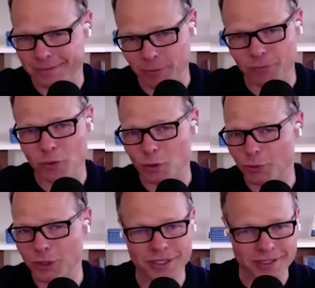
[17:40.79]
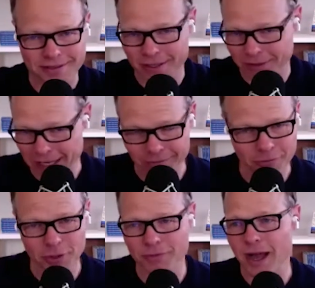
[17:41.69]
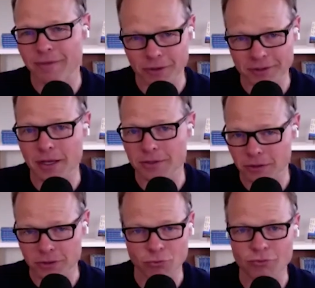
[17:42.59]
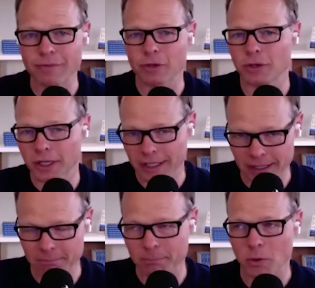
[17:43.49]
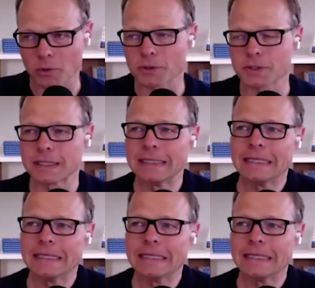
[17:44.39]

firm reaches, again, $300,000-$500,000 in revenue, you got to get partners.